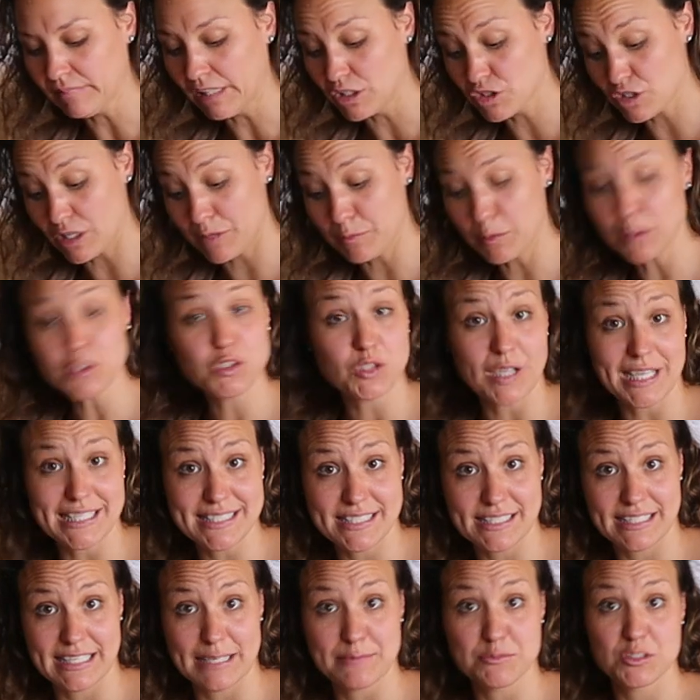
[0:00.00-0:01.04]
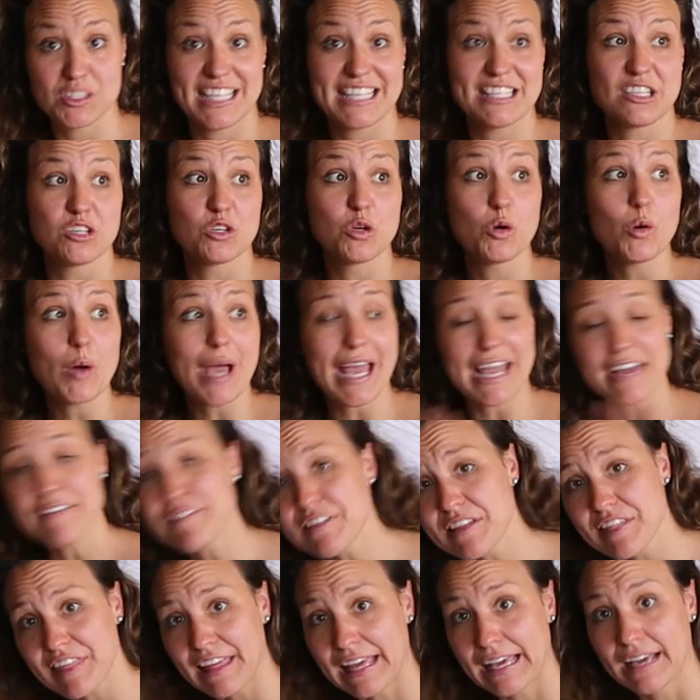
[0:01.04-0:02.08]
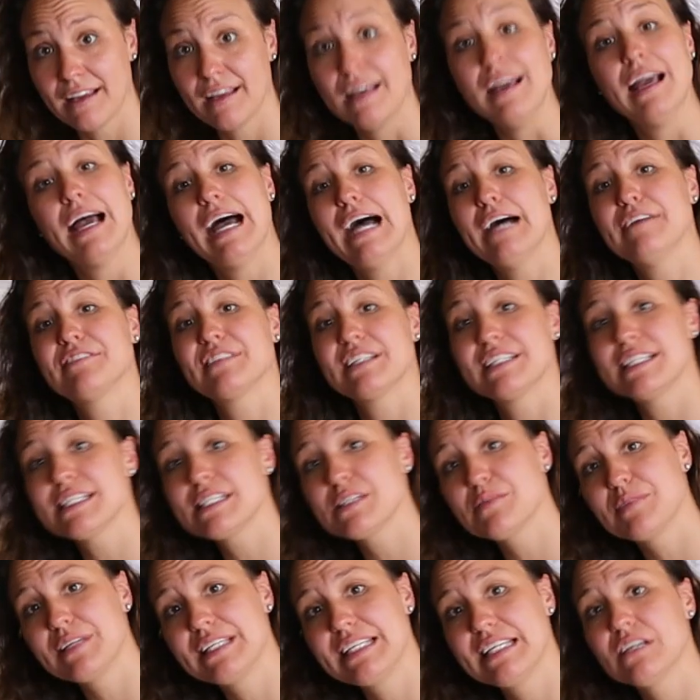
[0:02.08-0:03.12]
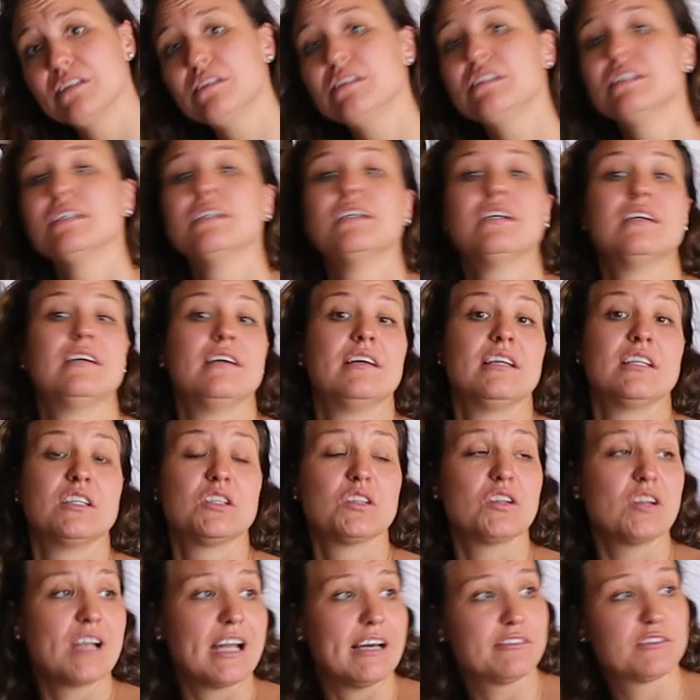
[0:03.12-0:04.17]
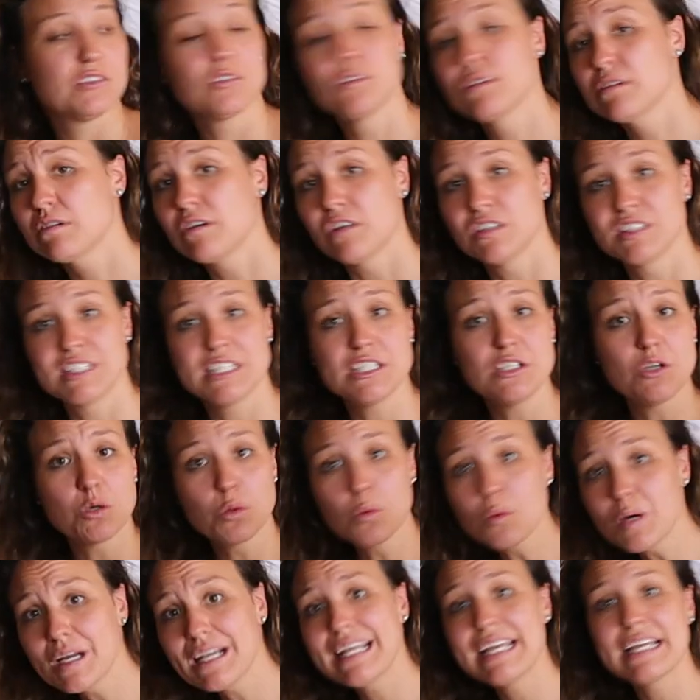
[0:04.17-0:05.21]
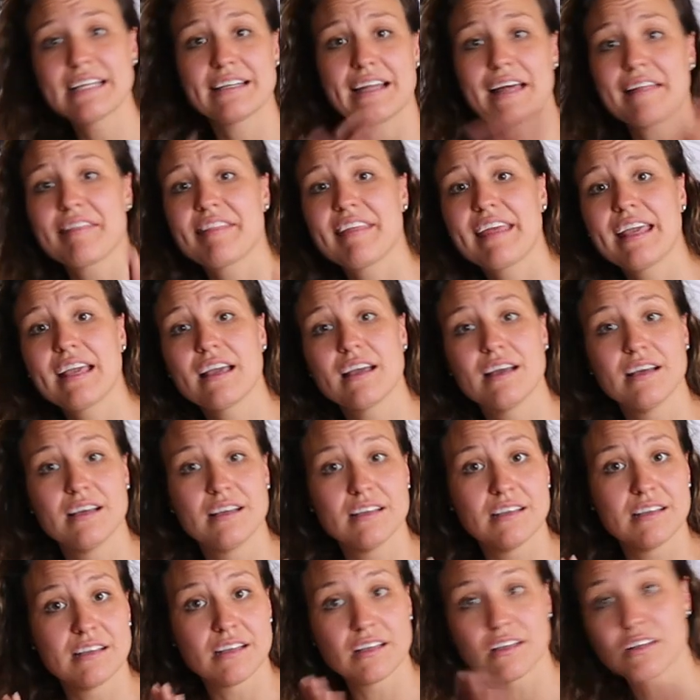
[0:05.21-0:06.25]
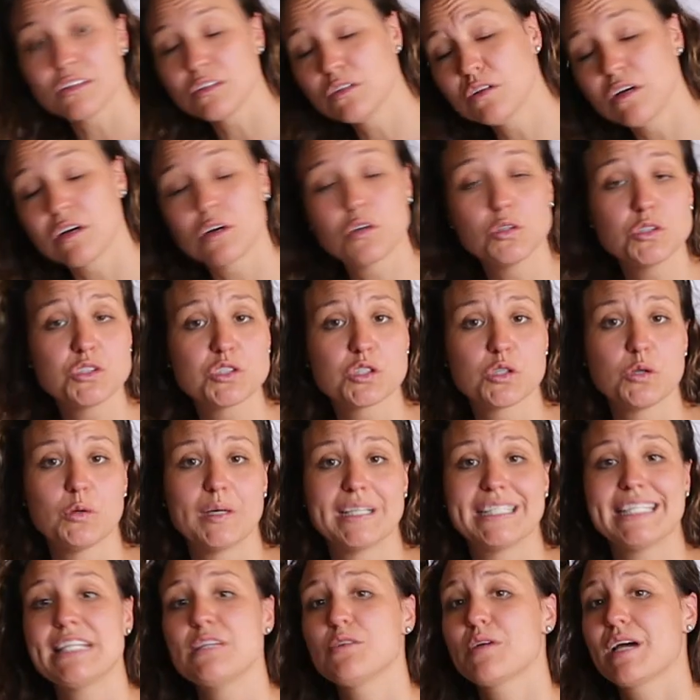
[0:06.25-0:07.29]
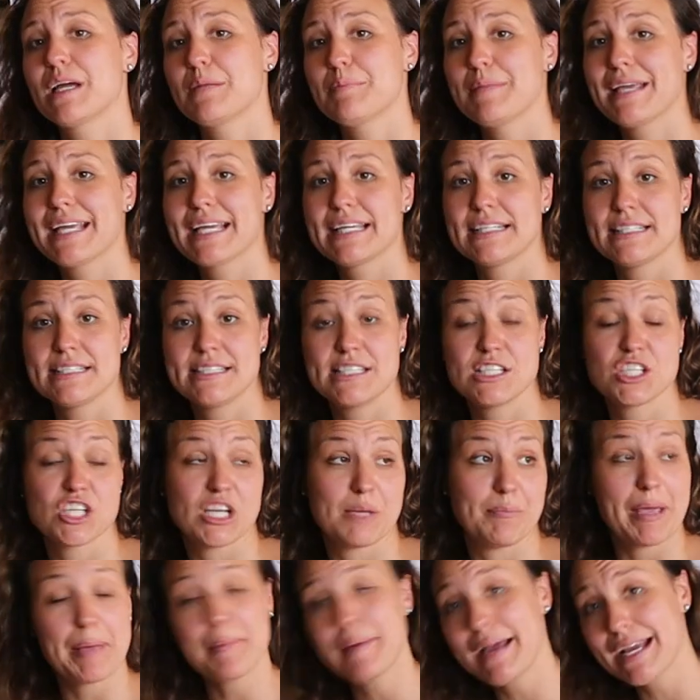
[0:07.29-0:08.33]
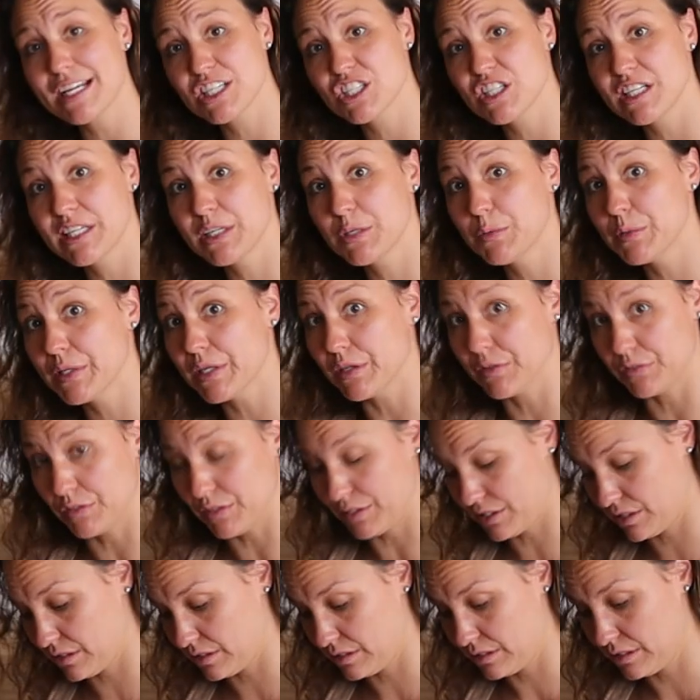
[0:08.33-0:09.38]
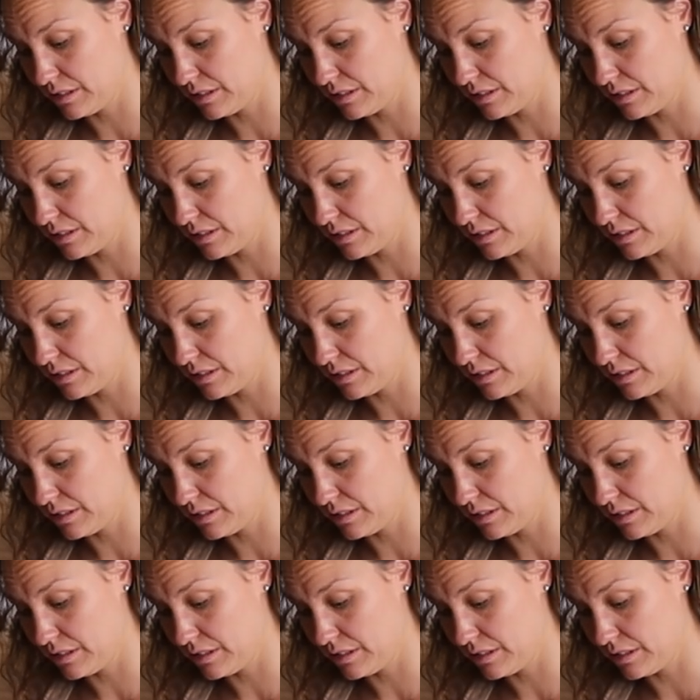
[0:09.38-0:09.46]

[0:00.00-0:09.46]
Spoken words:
So I want to answer them so that you know everything. After this video, you don't have to continue Googling, nothing. You're good to go, and then you can make a decision. Am I actually going or not?